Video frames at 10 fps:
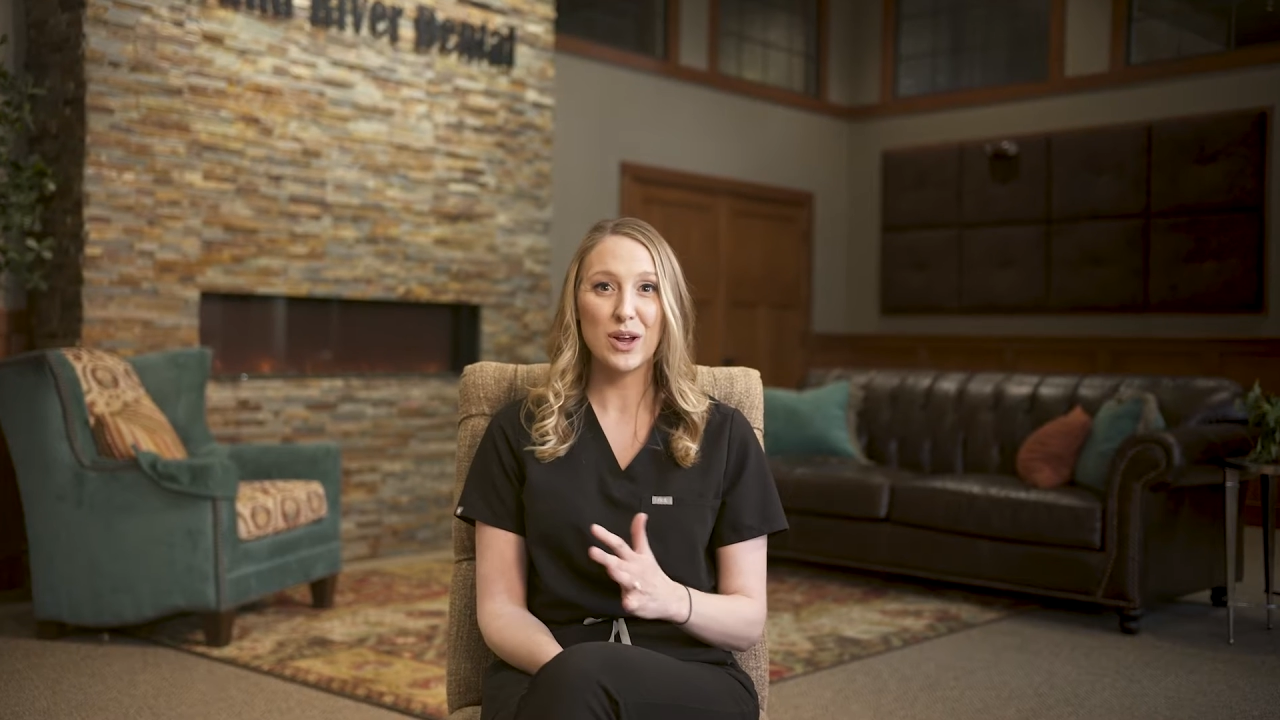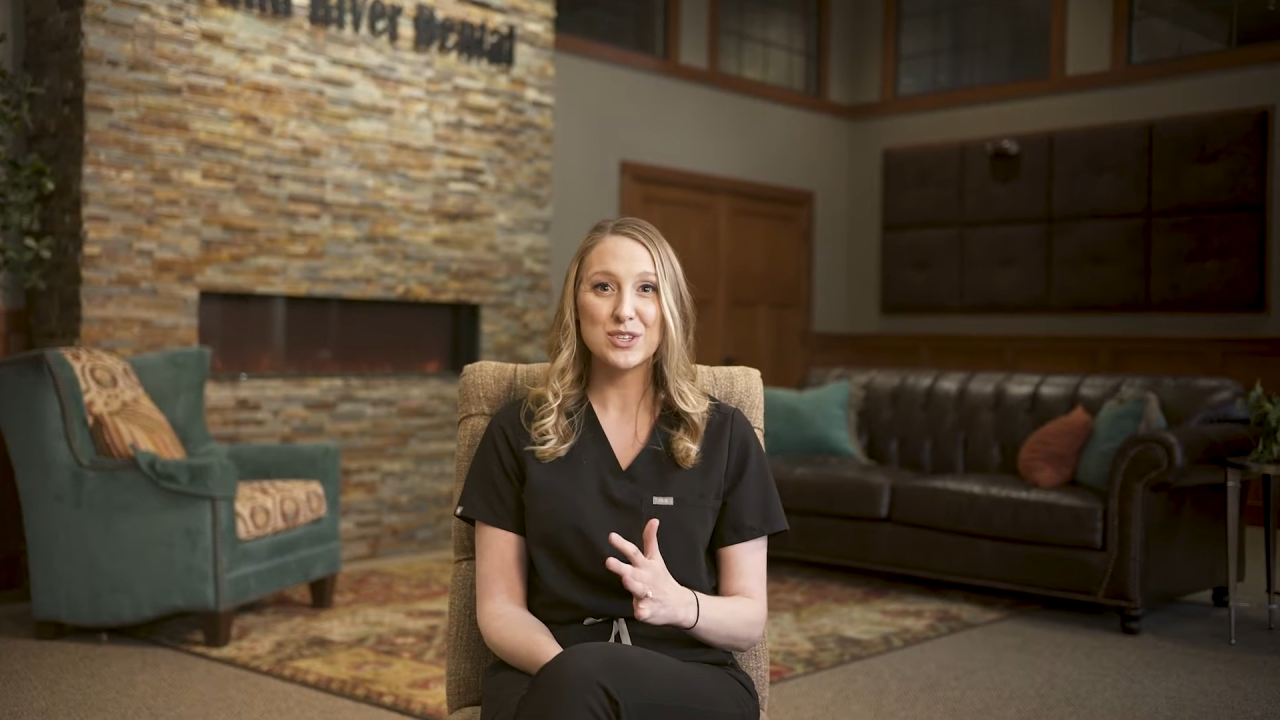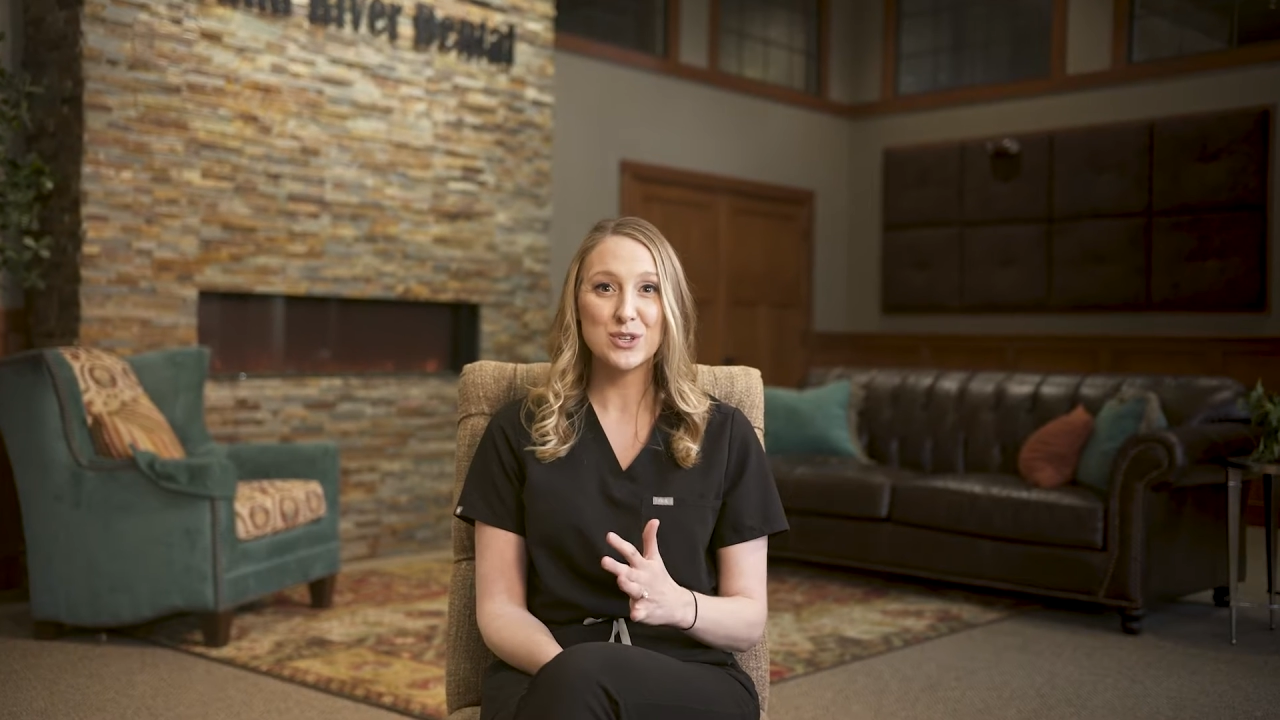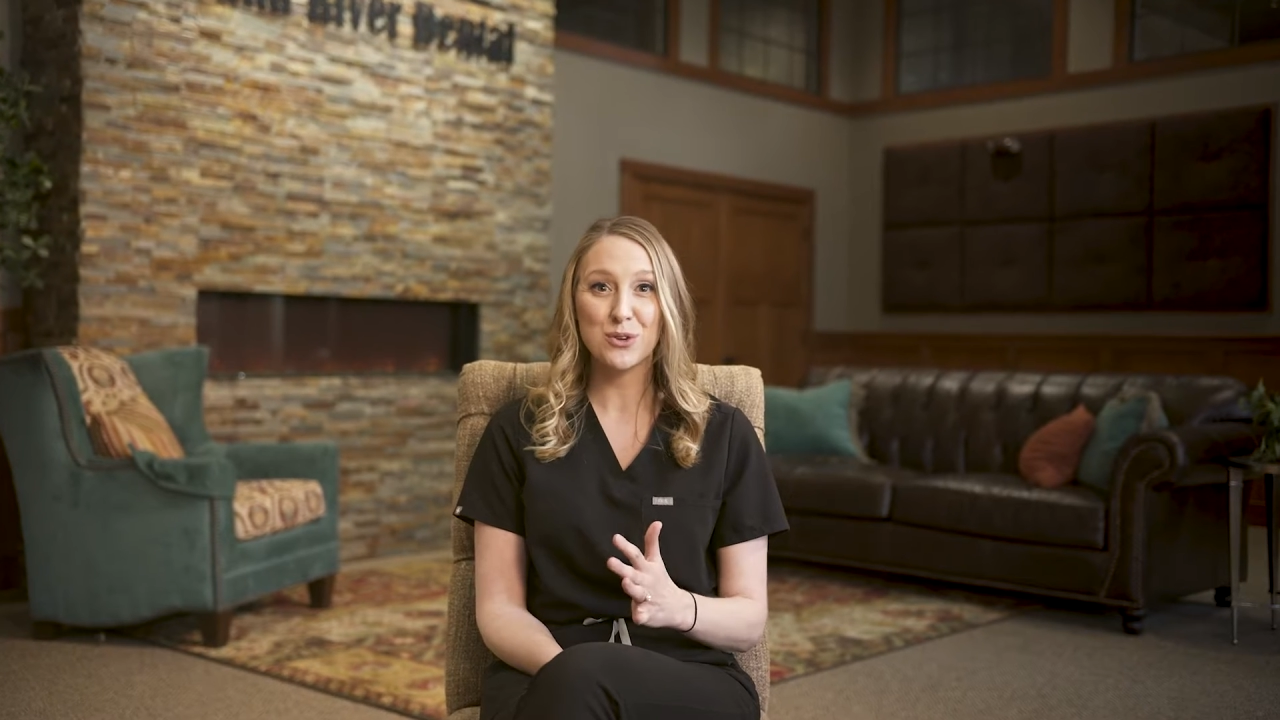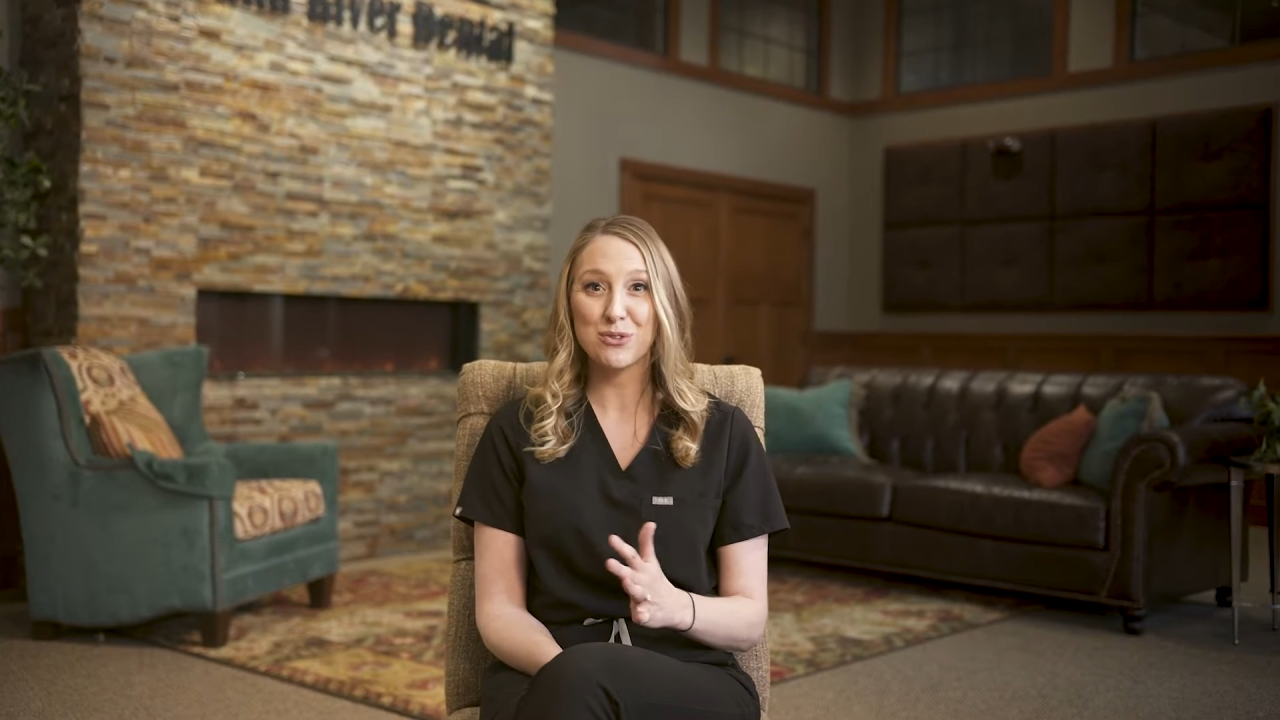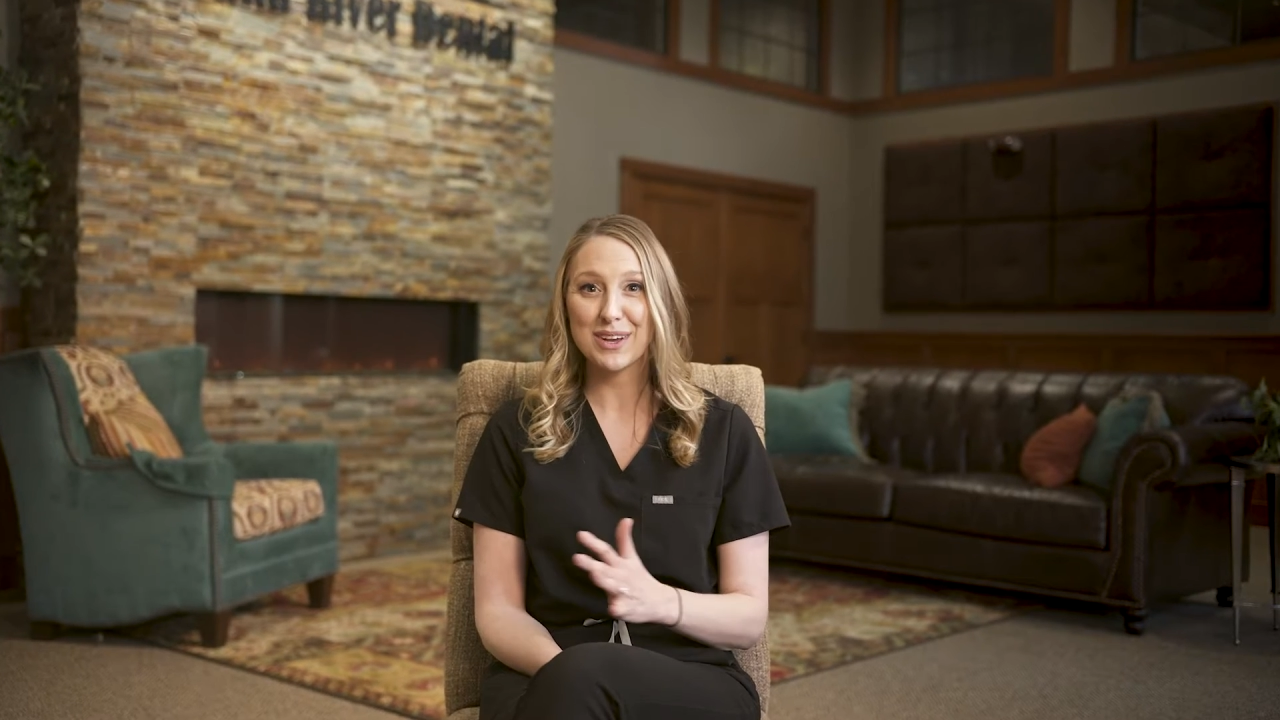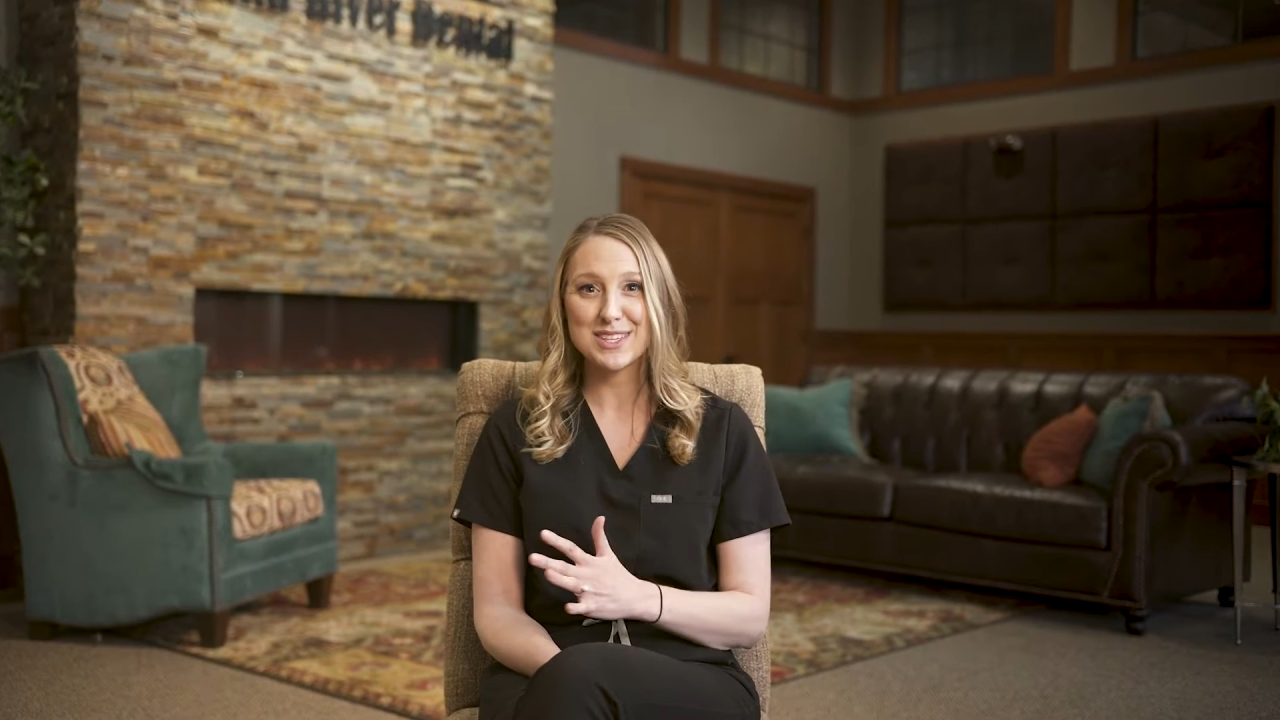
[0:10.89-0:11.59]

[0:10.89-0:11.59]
one tooth,